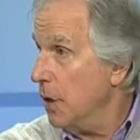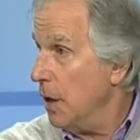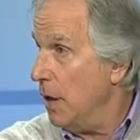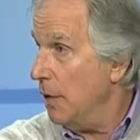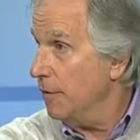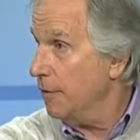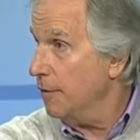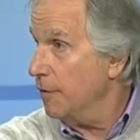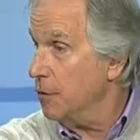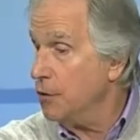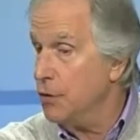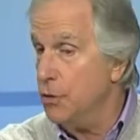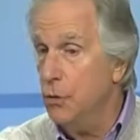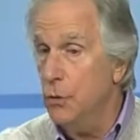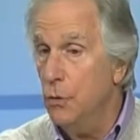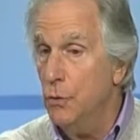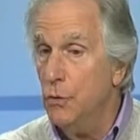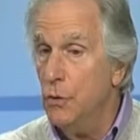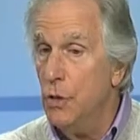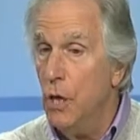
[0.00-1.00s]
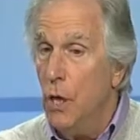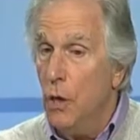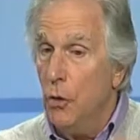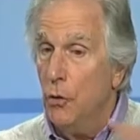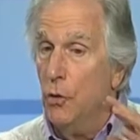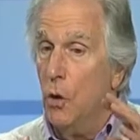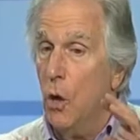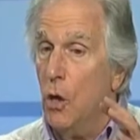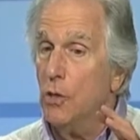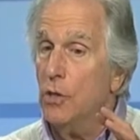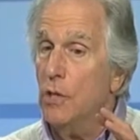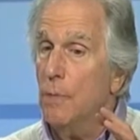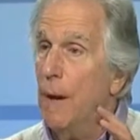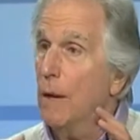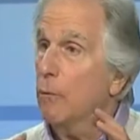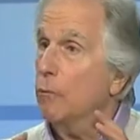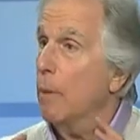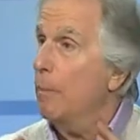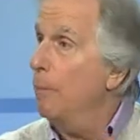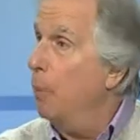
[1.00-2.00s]
of First News, talks
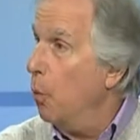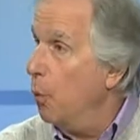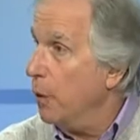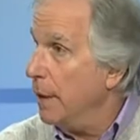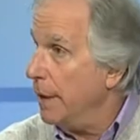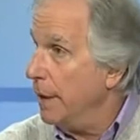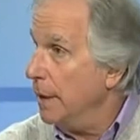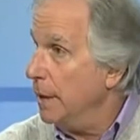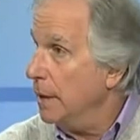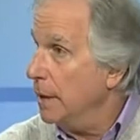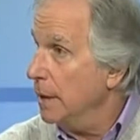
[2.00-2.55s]
about reporting.